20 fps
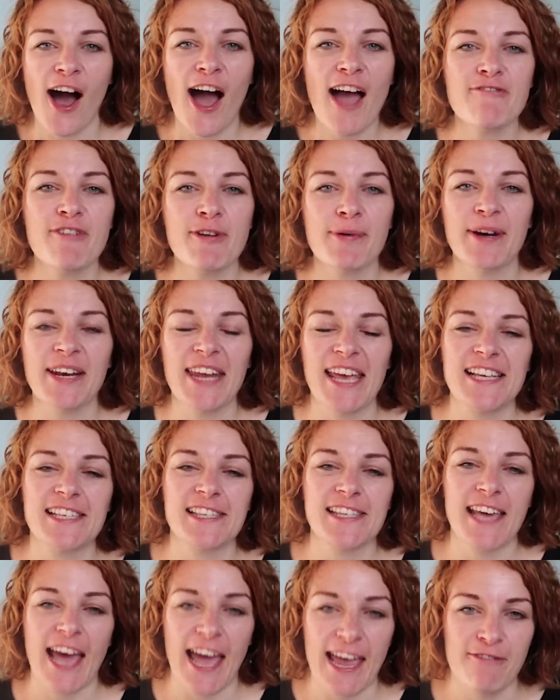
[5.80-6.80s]
everyone,
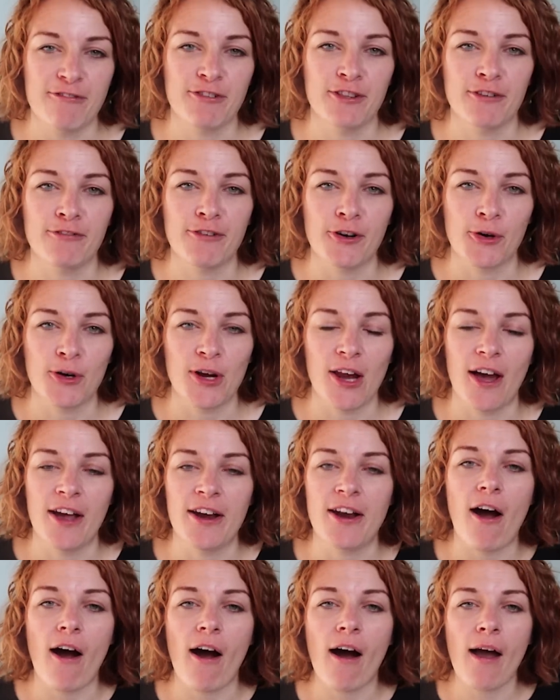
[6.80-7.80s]
it's Kate from The Forward
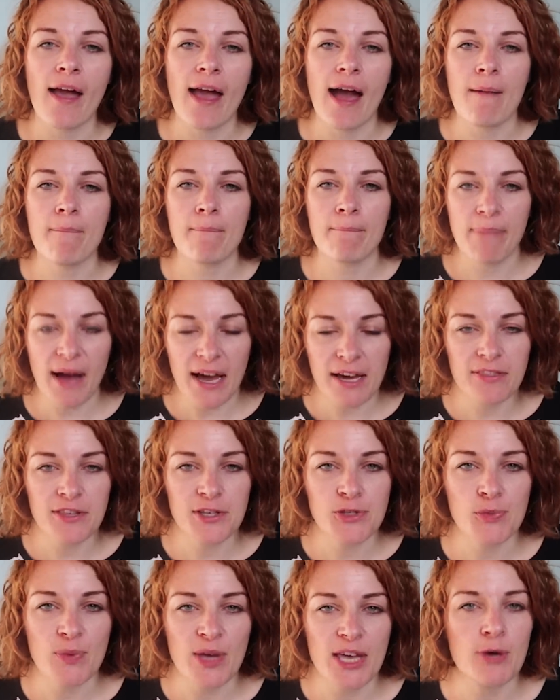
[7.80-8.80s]
Line. I am back
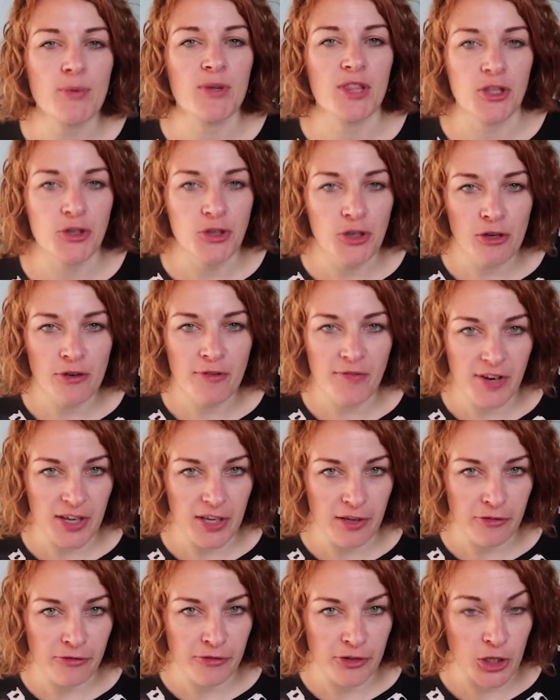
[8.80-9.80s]
this week with a new
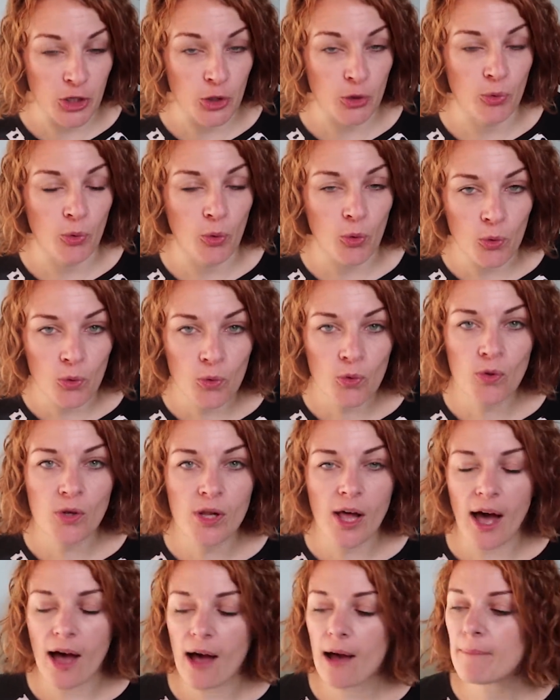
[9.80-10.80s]
video for you
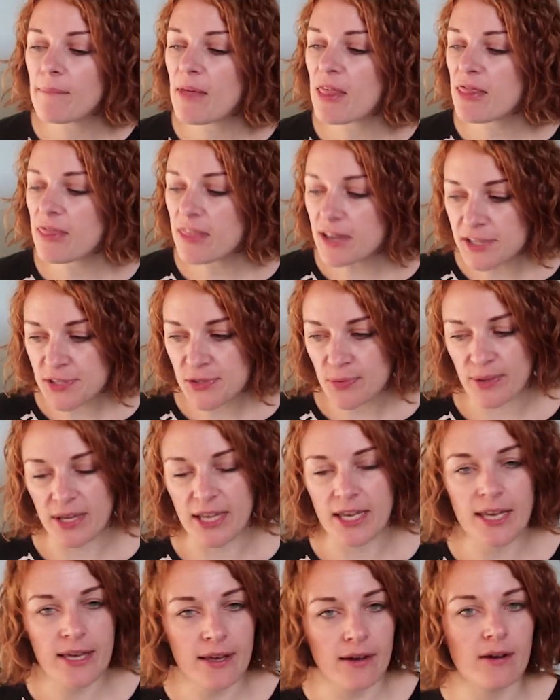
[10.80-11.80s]
all. This
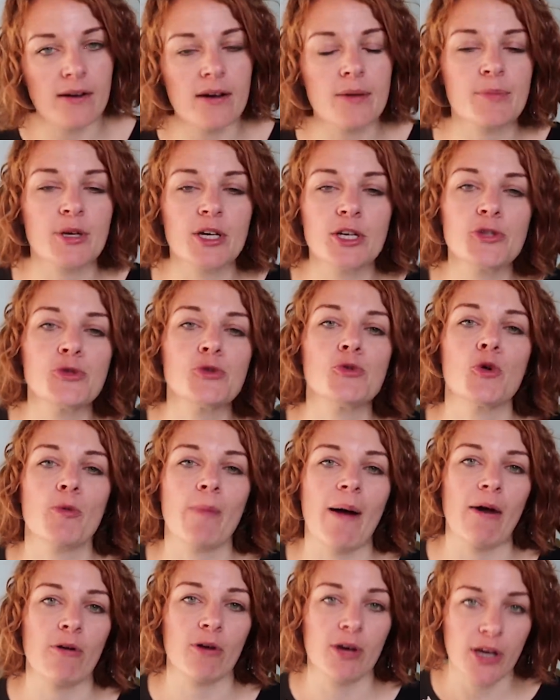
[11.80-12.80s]
week I'm going to talk
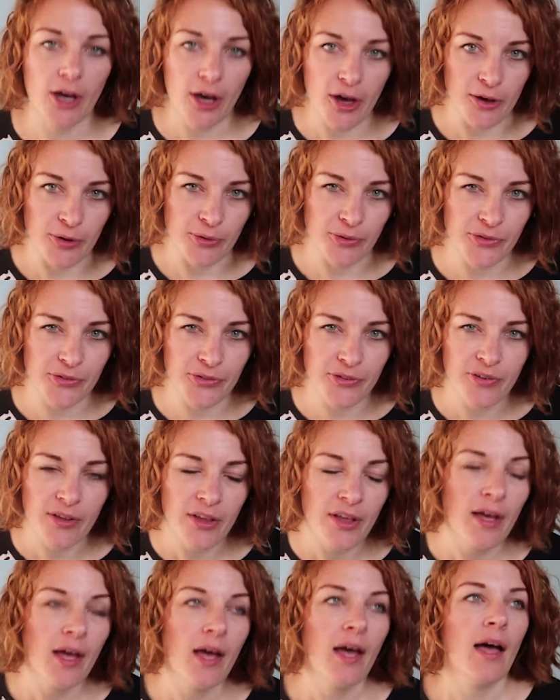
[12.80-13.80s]
about coats.
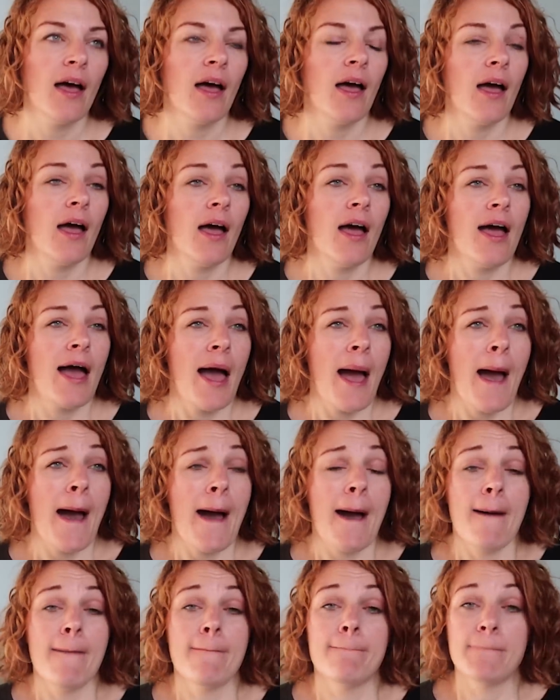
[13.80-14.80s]

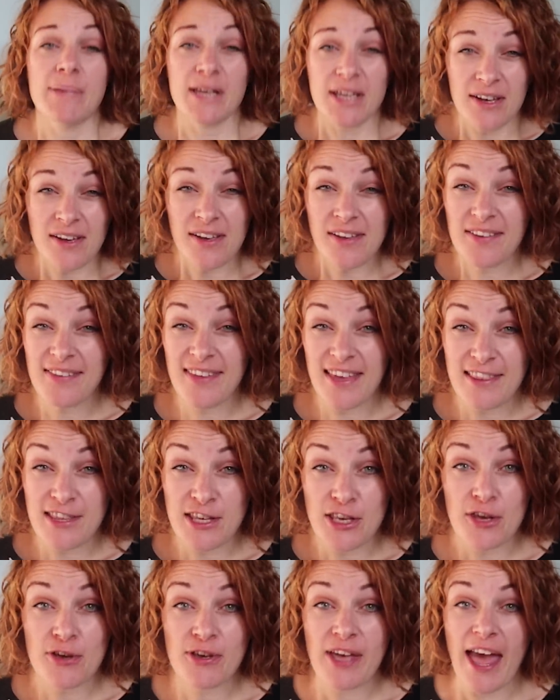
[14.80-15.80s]
Because in
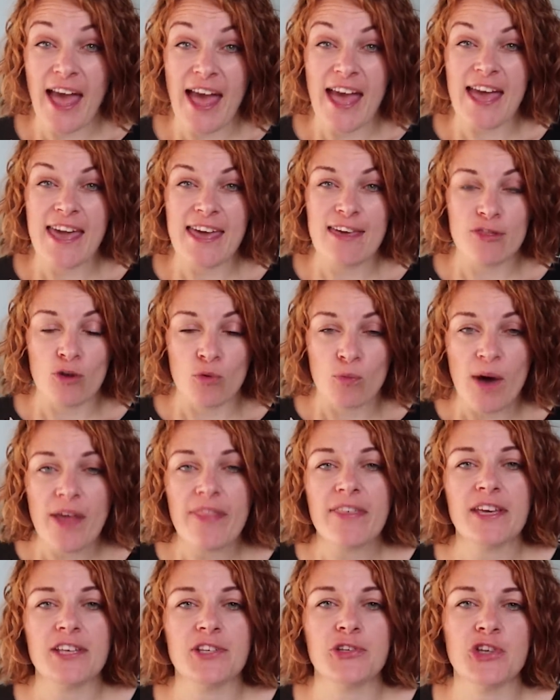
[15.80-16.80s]
the UK the
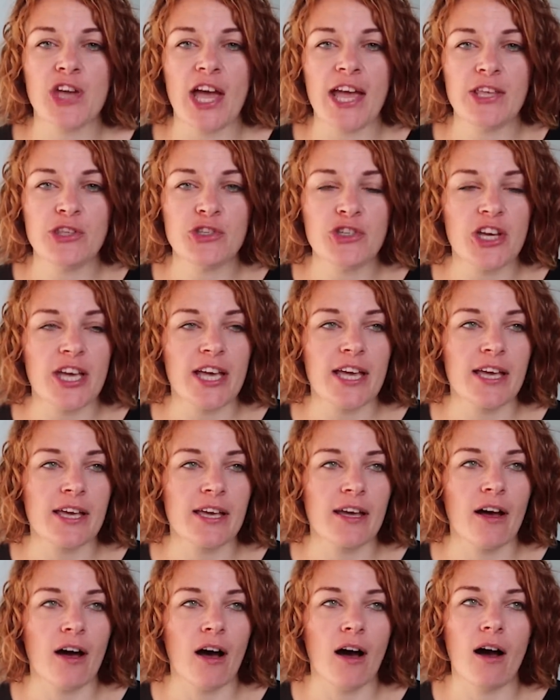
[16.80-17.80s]
weather is
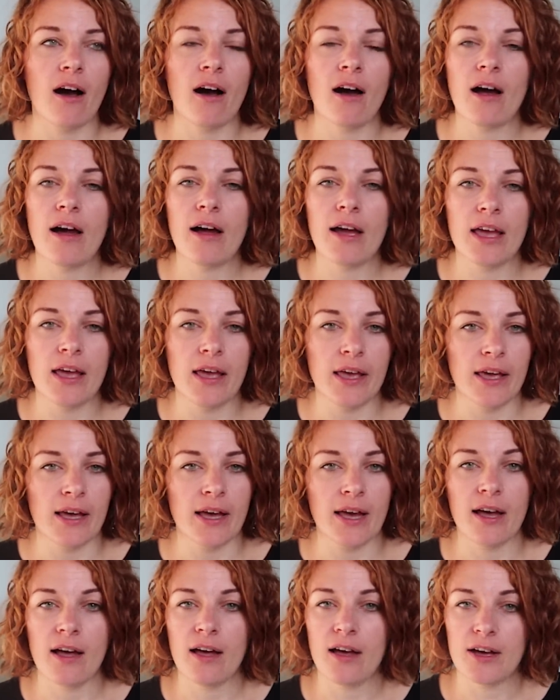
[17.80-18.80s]
changing,
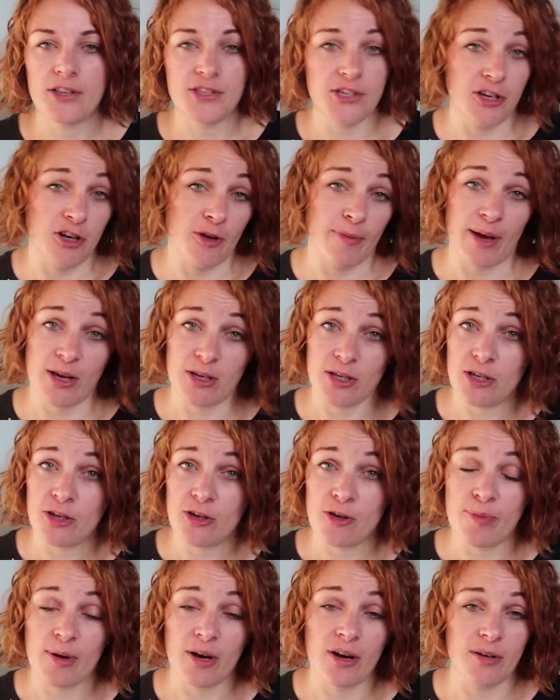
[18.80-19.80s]
I don't know about
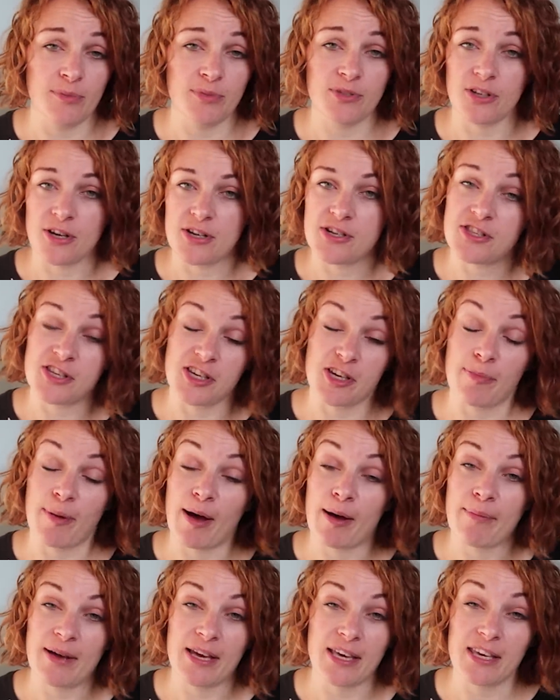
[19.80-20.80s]
you, but I'm starting to think
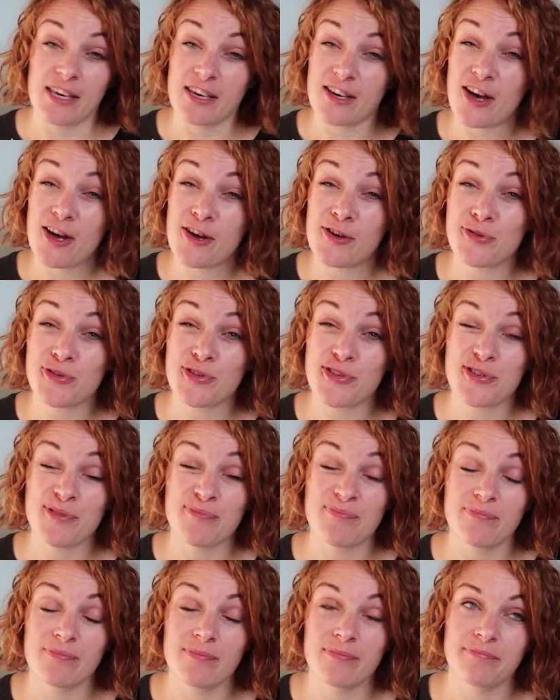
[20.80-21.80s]
about making
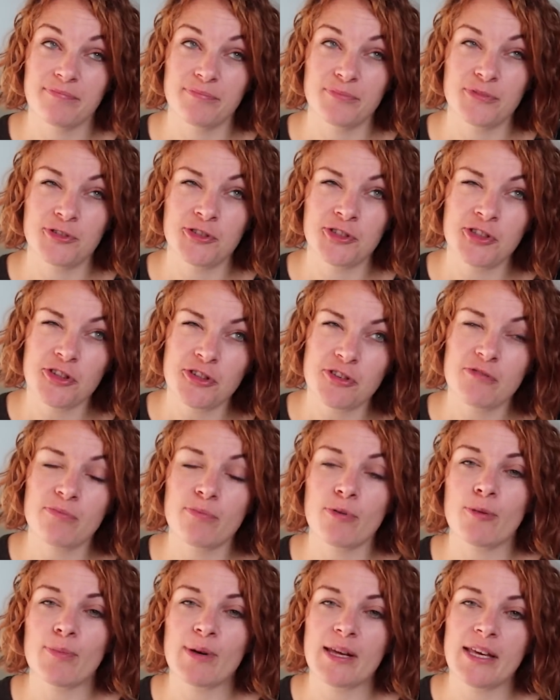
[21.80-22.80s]
coats. Should have
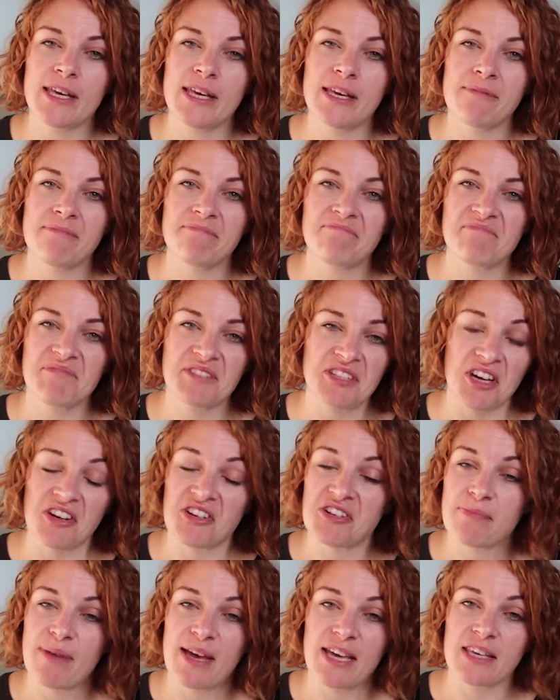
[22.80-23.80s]
probably
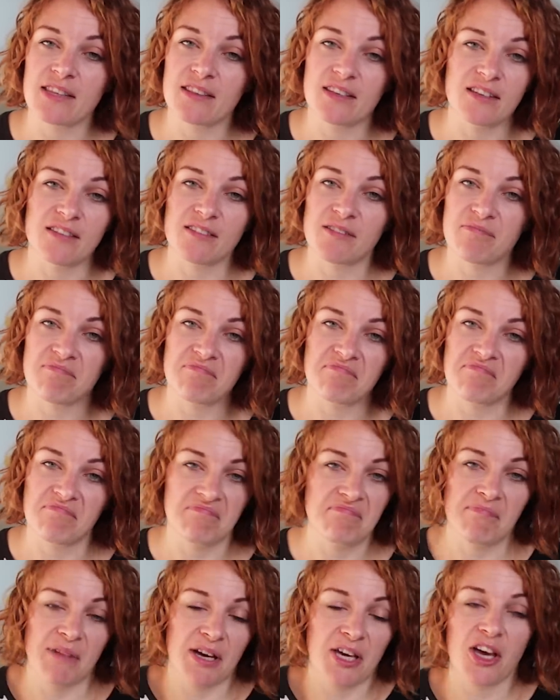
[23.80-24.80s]
started making this
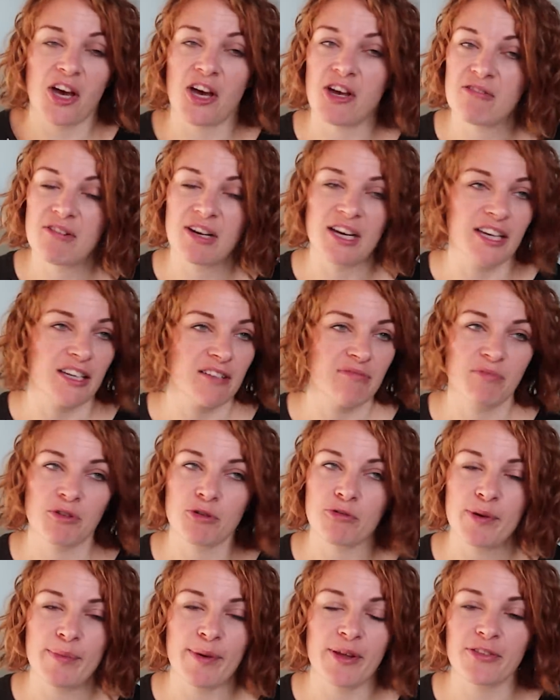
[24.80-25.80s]
my coat like
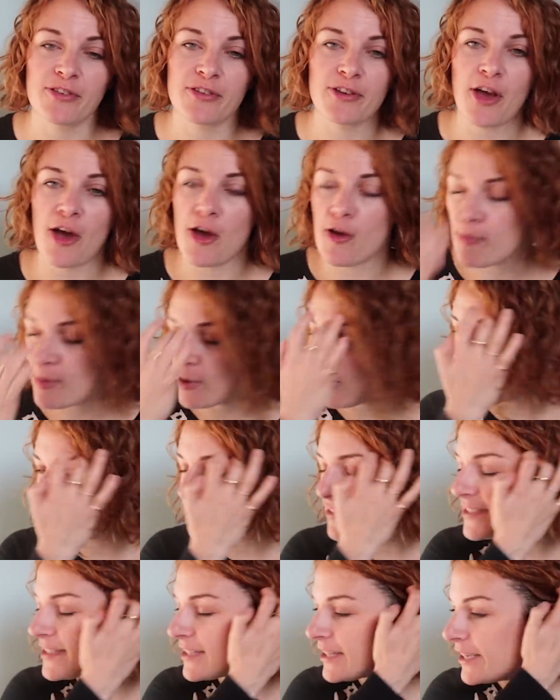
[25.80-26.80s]
3 months ago, but
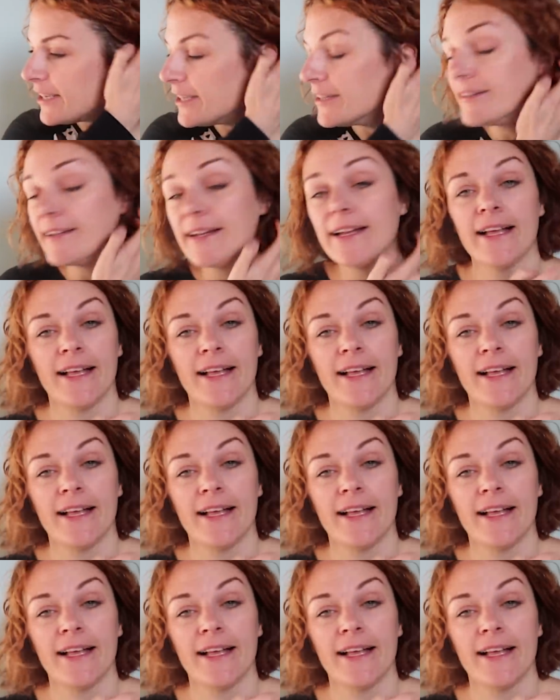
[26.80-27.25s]
obviously